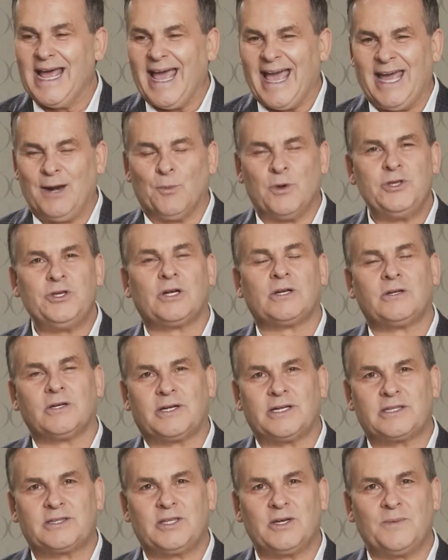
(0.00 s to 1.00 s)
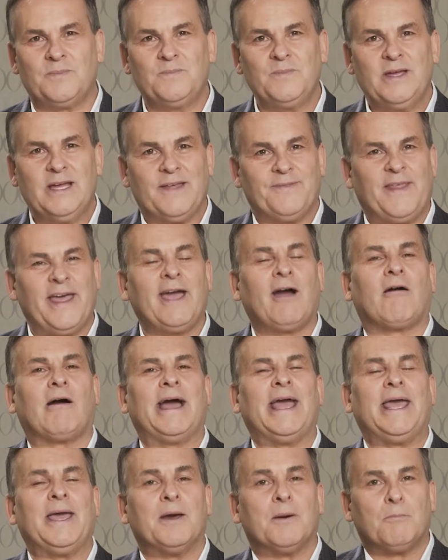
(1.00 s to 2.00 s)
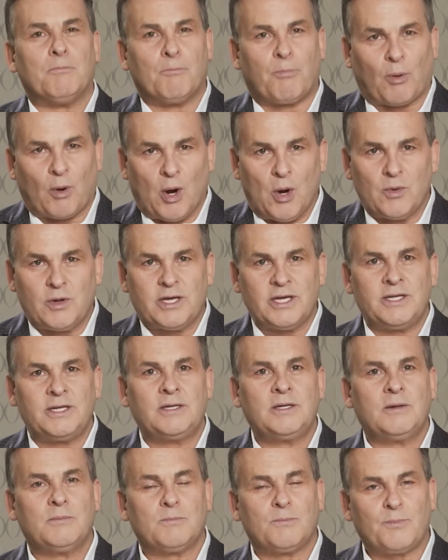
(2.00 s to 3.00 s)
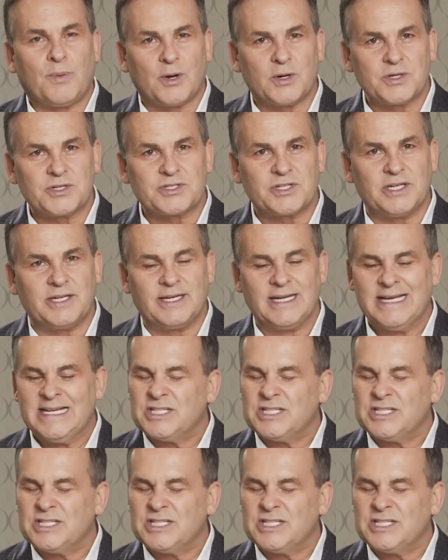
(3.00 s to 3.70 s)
and when you look at them, they are a broken person.